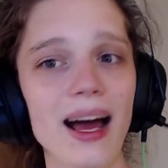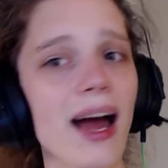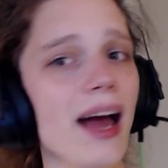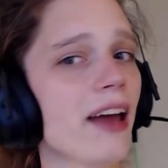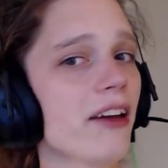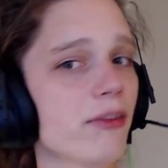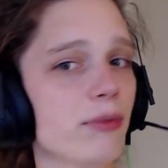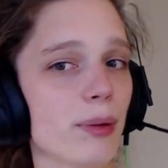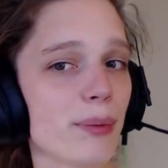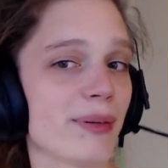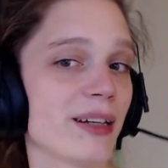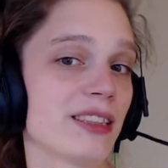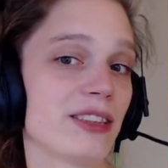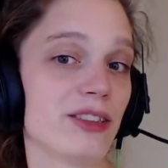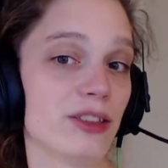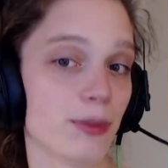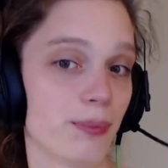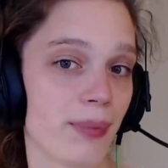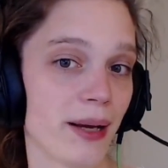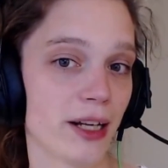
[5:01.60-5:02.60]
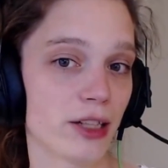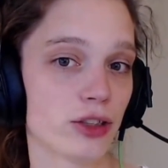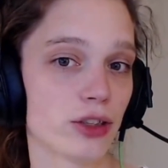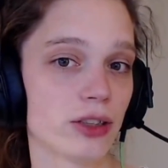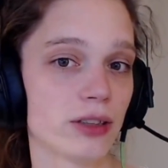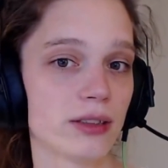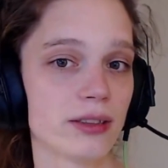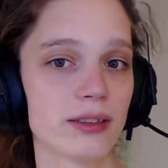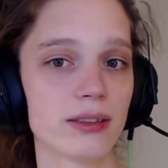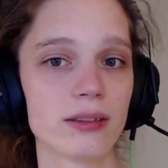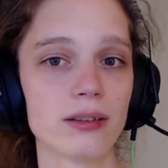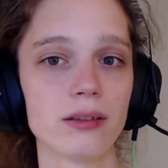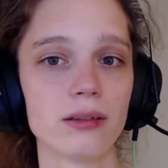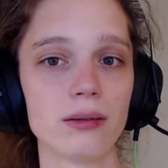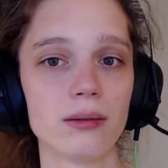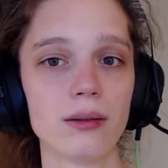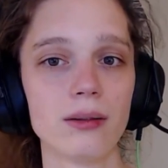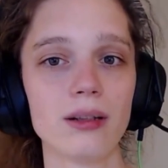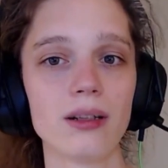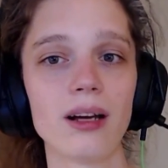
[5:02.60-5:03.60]
I've prepared two pictures.
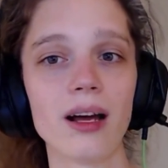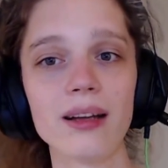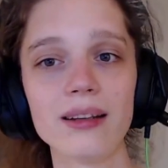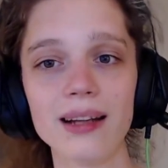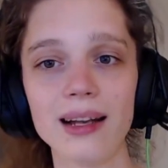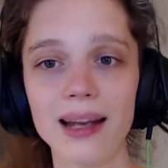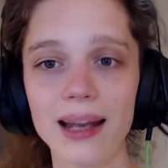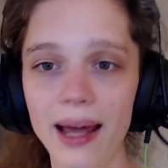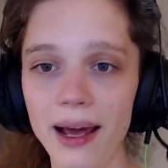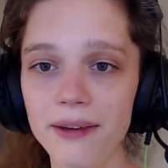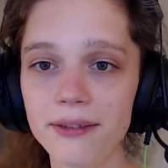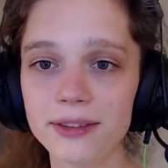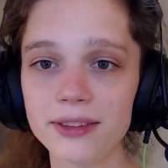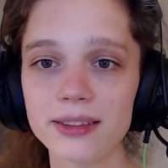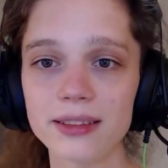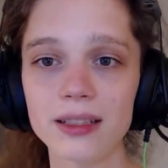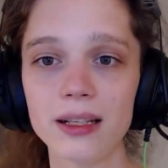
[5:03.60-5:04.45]
On the left,